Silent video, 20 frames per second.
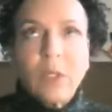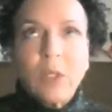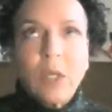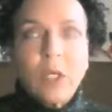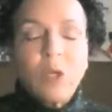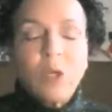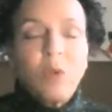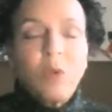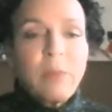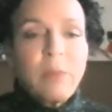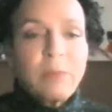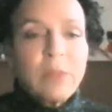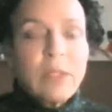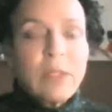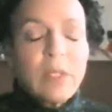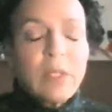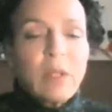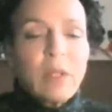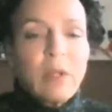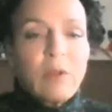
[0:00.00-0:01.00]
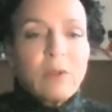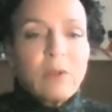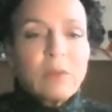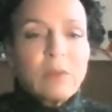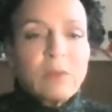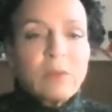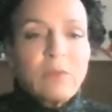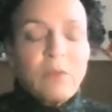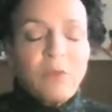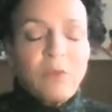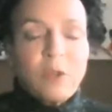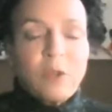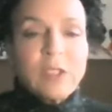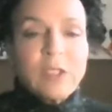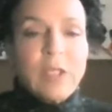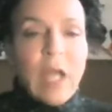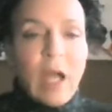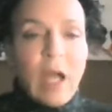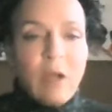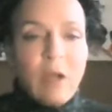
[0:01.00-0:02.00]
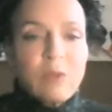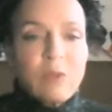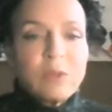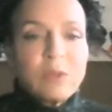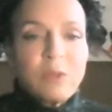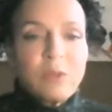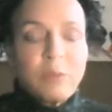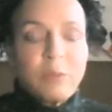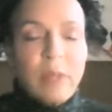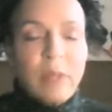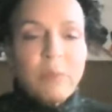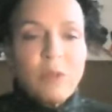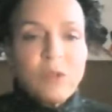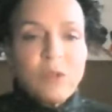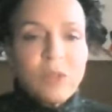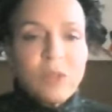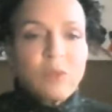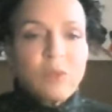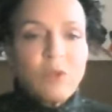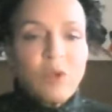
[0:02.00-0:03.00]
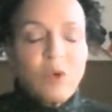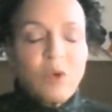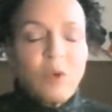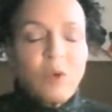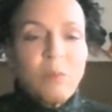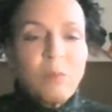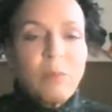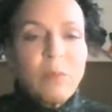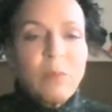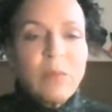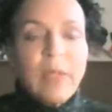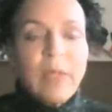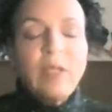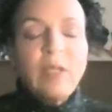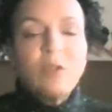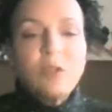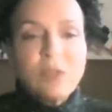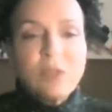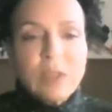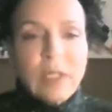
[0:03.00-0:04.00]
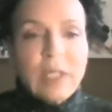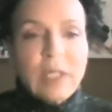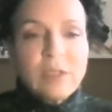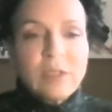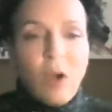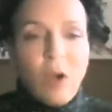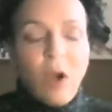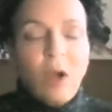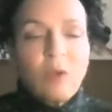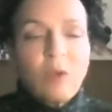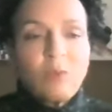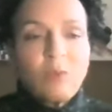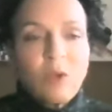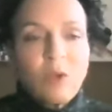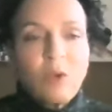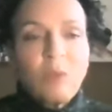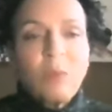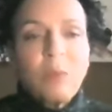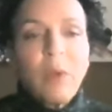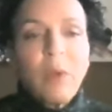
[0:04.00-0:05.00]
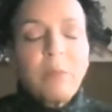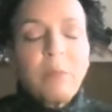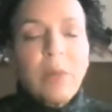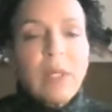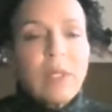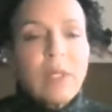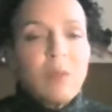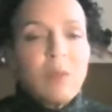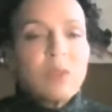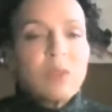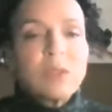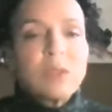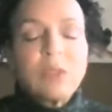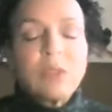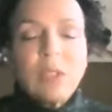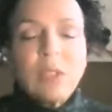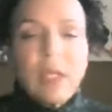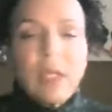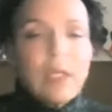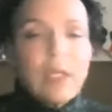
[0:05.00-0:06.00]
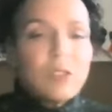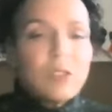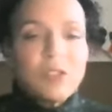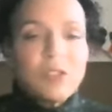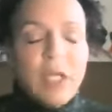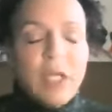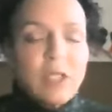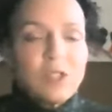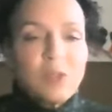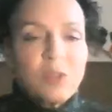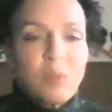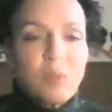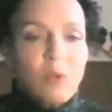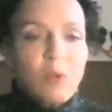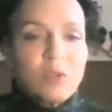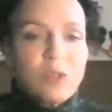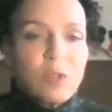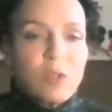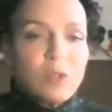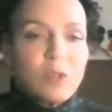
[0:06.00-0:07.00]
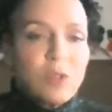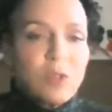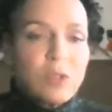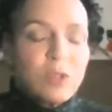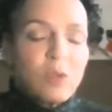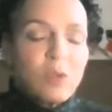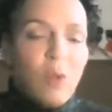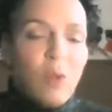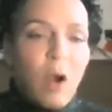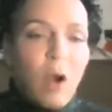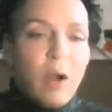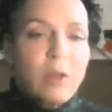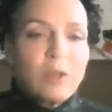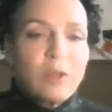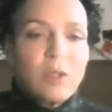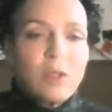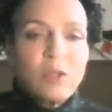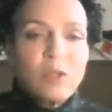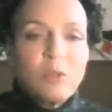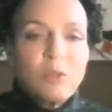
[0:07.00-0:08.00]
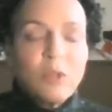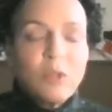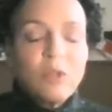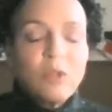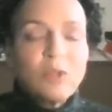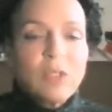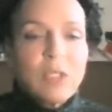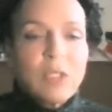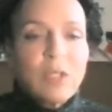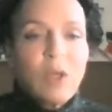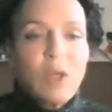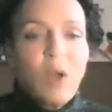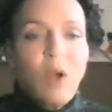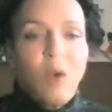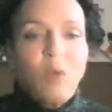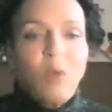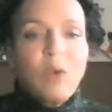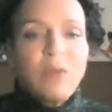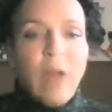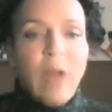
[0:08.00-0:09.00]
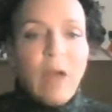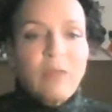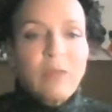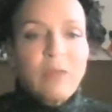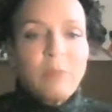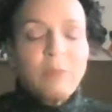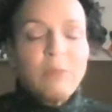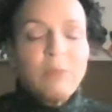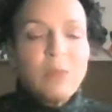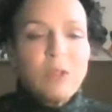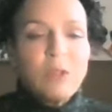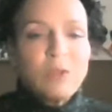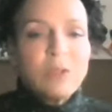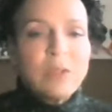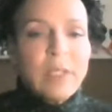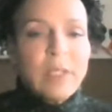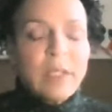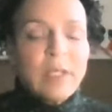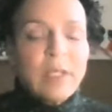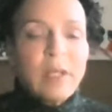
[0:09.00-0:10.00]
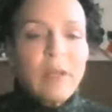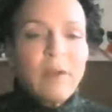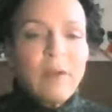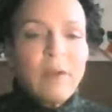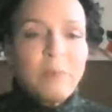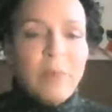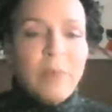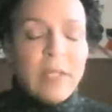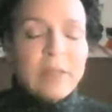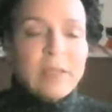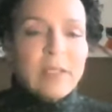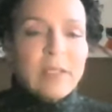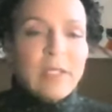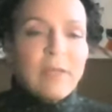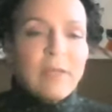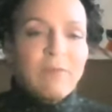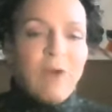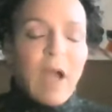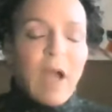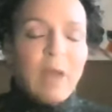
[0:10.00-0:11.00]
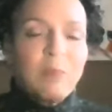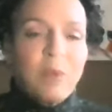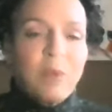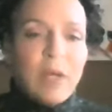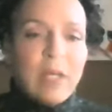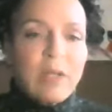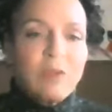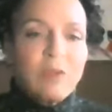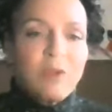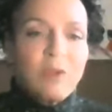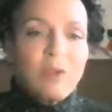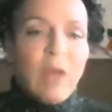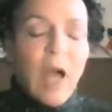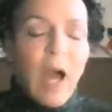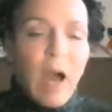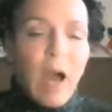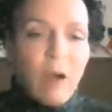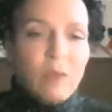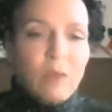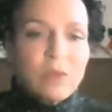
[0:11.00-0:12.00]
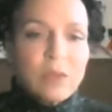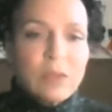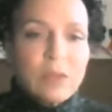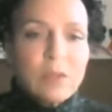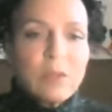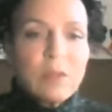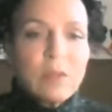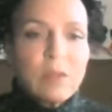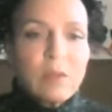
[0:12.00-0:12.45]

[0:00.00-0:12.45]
equipped for sound to be a music room. They use it as an art room, but it was interchangeable. So you can do art, you can do music without the music basically vibrating through the house.